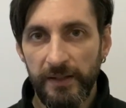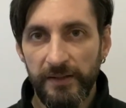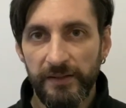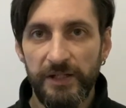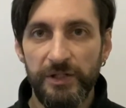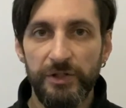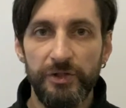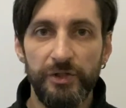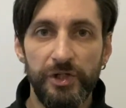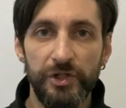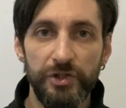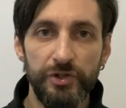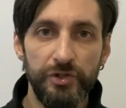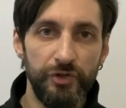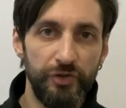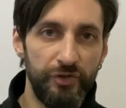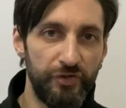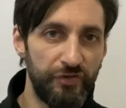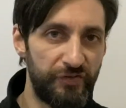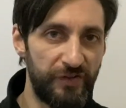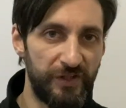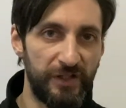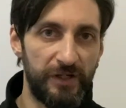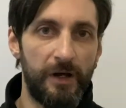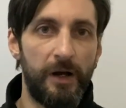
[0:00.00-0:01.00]
that you can
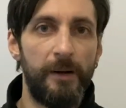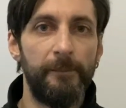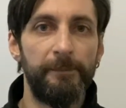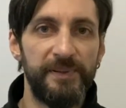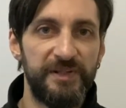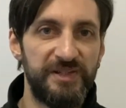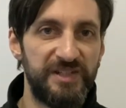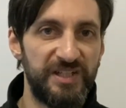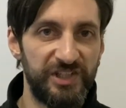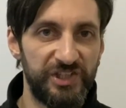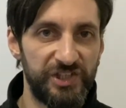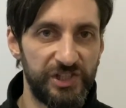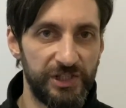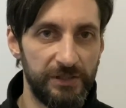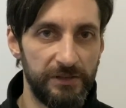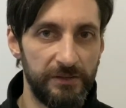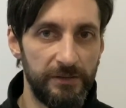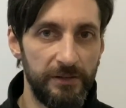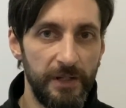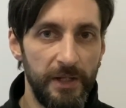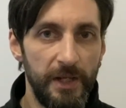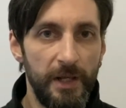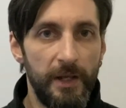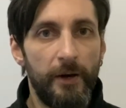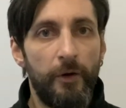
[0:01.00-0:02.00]
use in
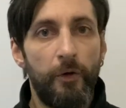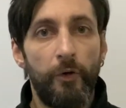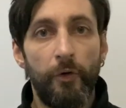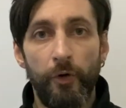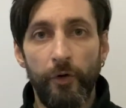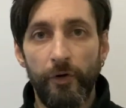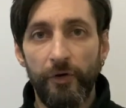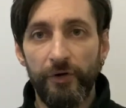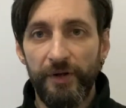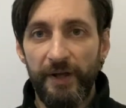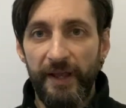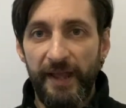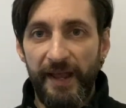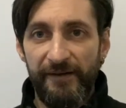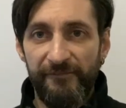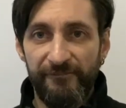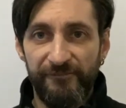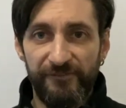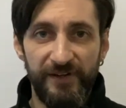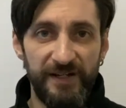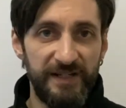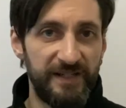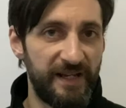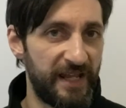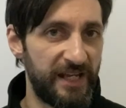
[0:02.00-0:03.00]
competition or
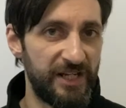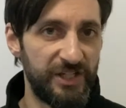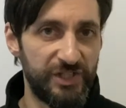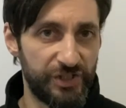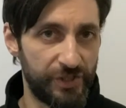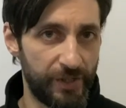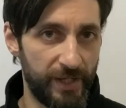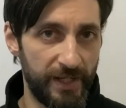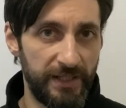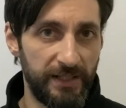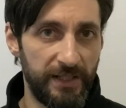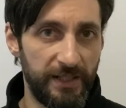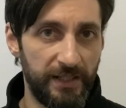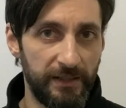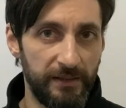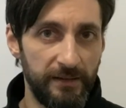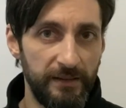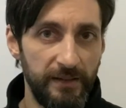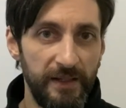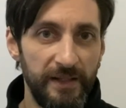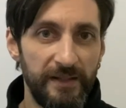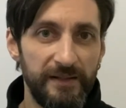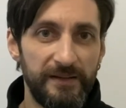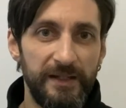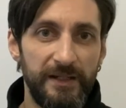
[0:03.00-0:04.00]
everyday
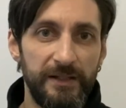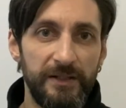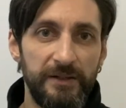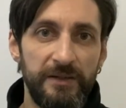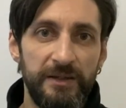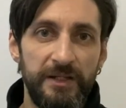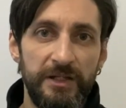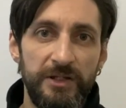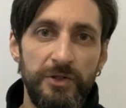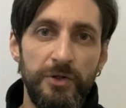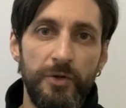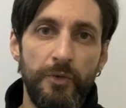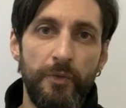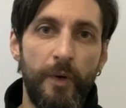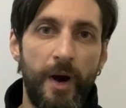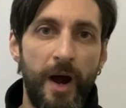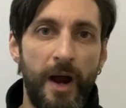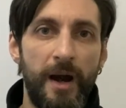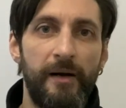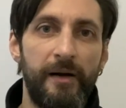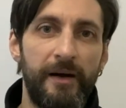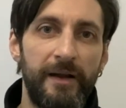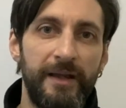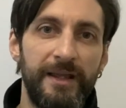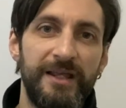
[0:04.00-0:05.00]
training, then the
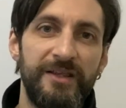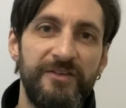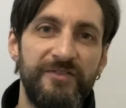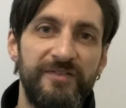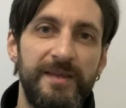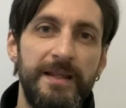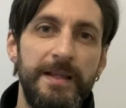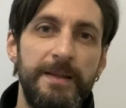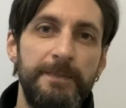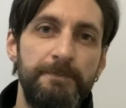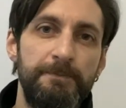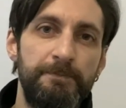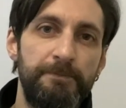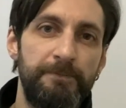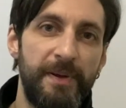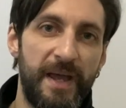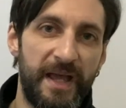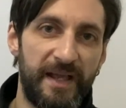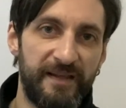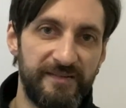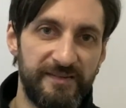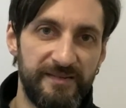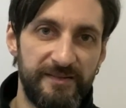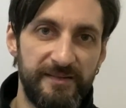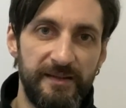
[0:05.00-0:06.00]
Yawara is the
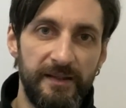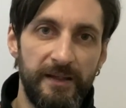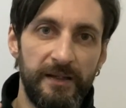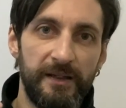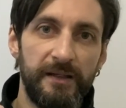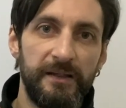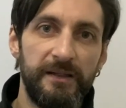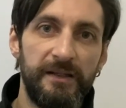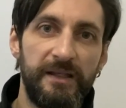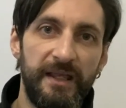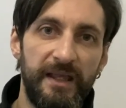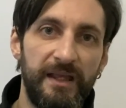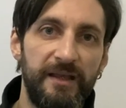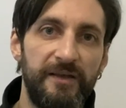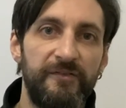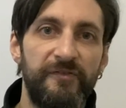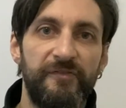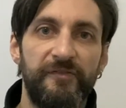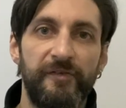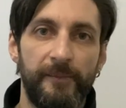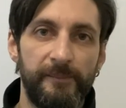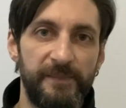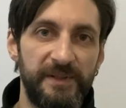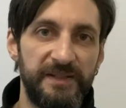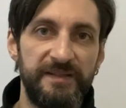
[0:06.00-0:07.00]
best gi
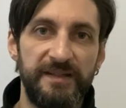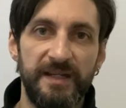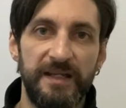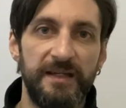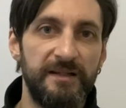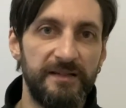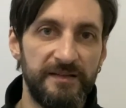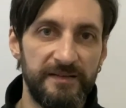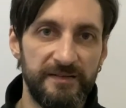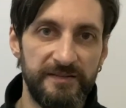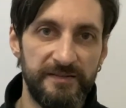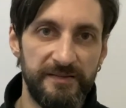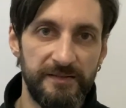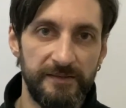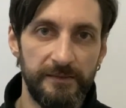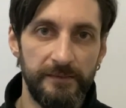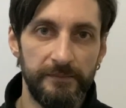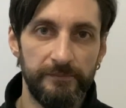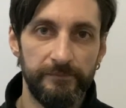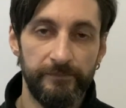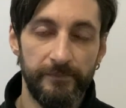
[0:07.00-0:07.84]
from Adidas